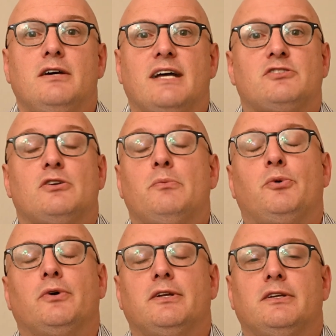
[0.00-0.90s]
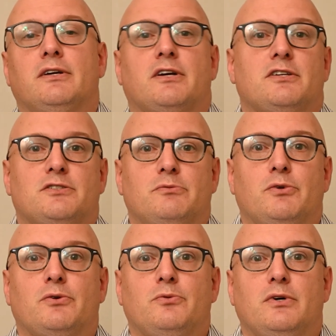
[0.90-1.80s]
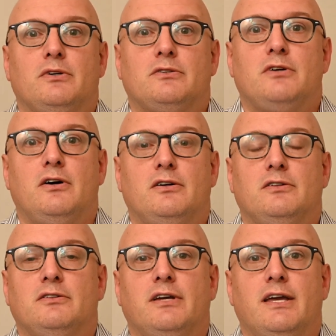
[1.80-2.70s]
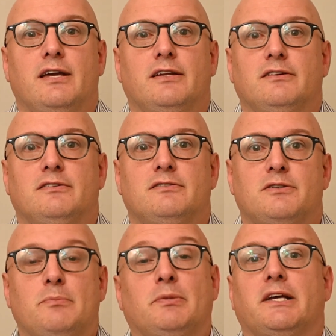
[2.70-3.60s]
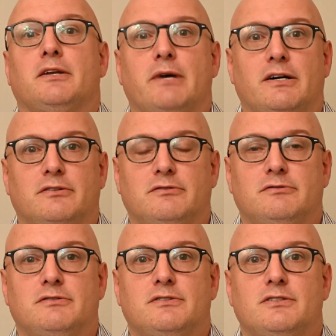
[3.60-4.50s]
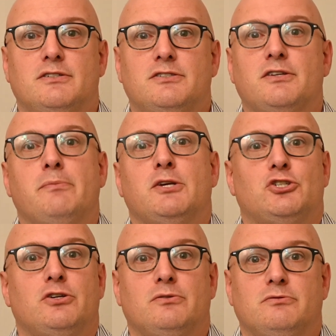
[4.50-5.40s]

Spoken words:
At some point, a customer will call and complain about some issue.